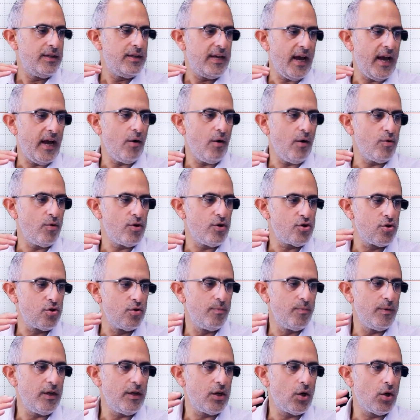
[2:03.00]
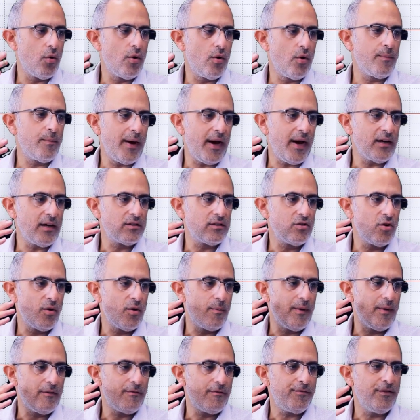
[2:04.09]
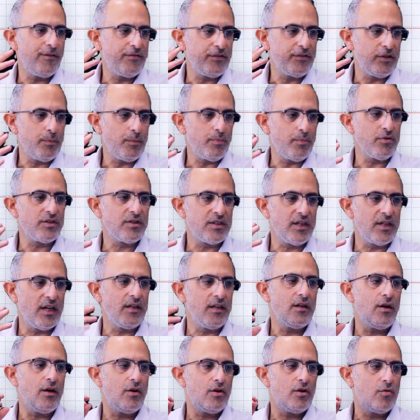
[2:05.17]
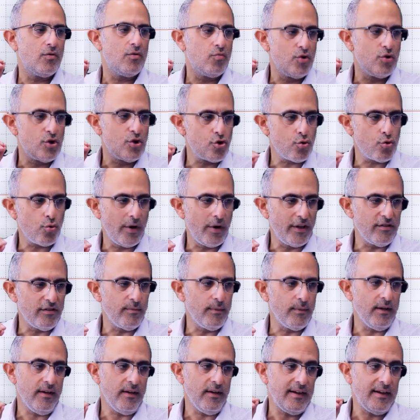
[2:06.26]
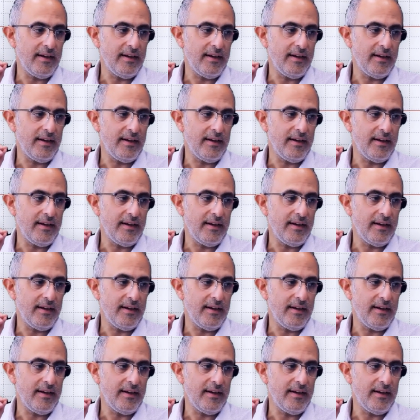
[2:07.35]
Now we should be going back to about 50% retracement.